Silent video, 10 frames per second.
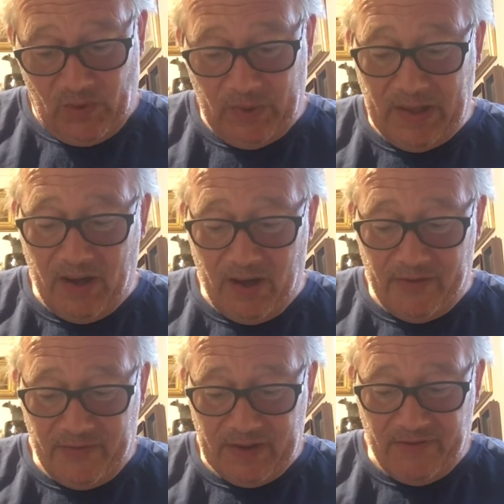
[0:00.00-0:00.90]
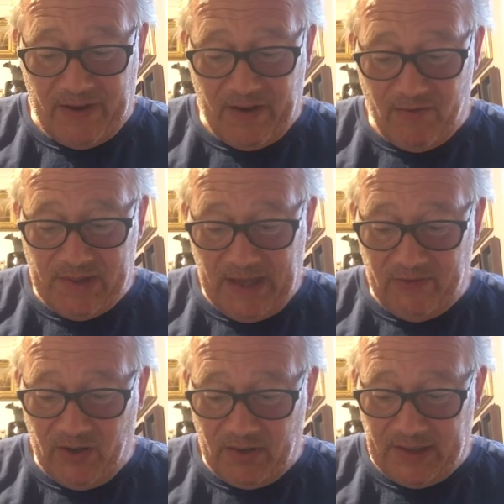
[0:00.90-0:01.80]
We laugh, and the very
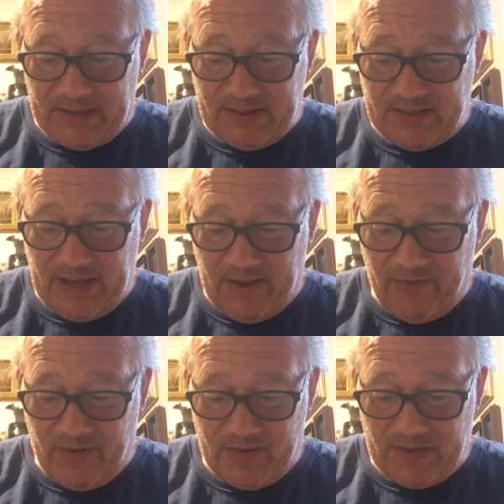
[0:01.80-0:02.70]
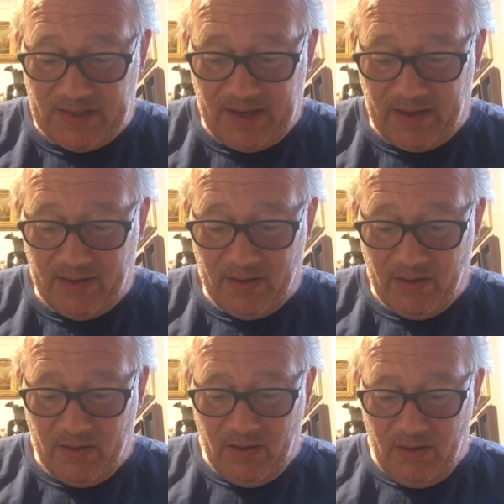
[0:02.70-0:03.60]
relieved young lass is saved for another day.
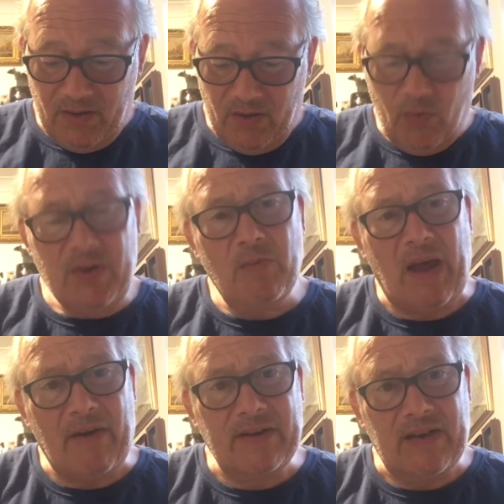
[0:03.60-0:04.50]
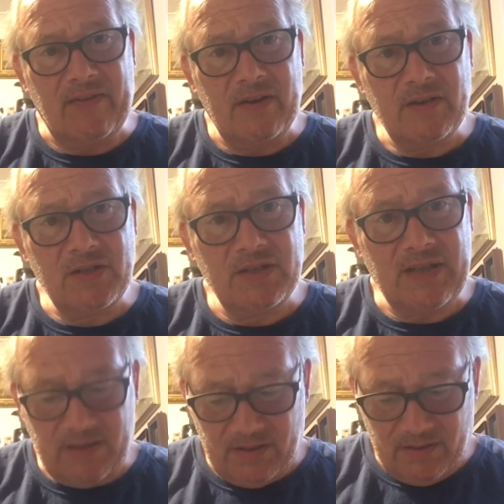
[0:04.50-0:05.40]
Were you married ever? She
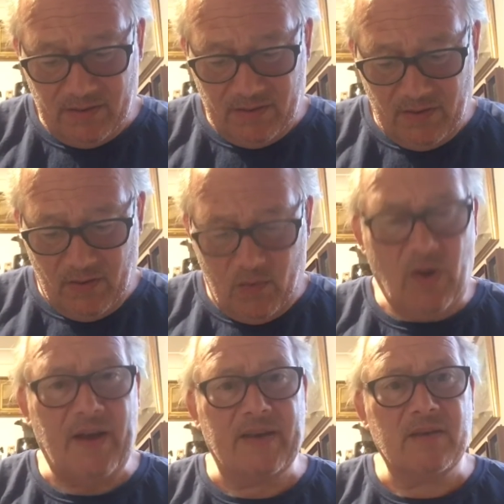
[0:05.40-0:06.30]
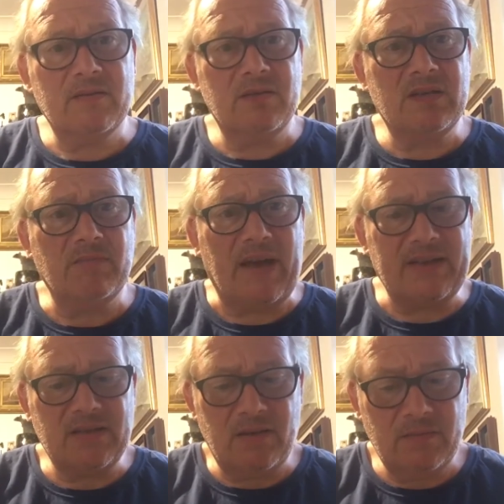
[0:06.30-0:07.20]
says. Why? Does it
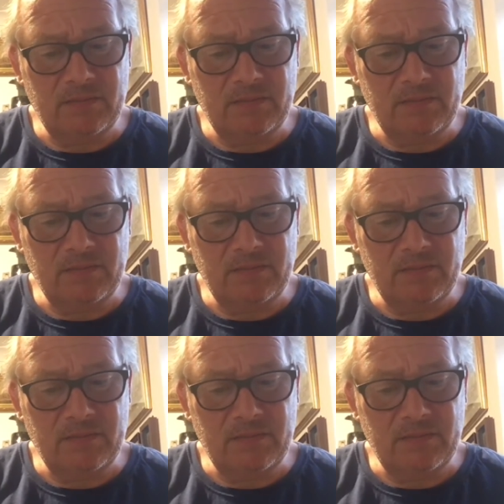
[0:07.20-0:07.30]
matter?